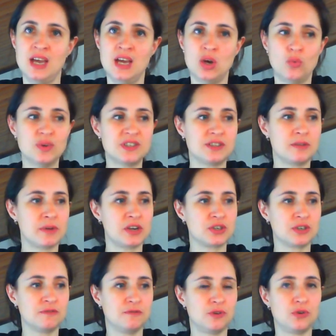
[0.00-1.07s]
What's the Russian
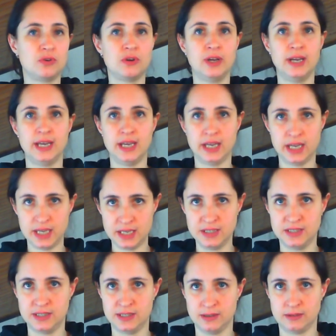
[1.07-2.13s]
for
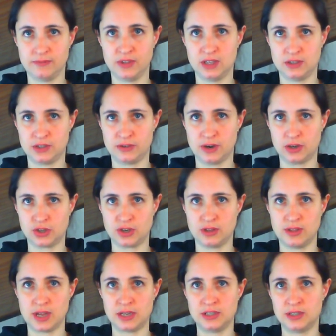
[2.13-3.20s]
his instruction,
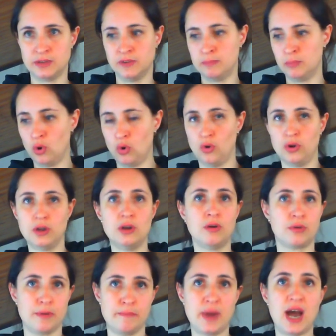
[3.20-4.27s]
that is of a boy or
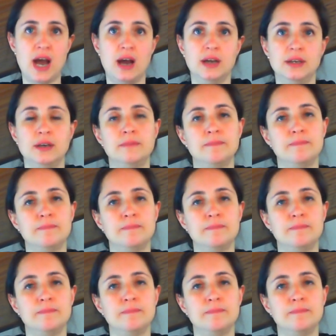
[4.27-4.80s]
a man?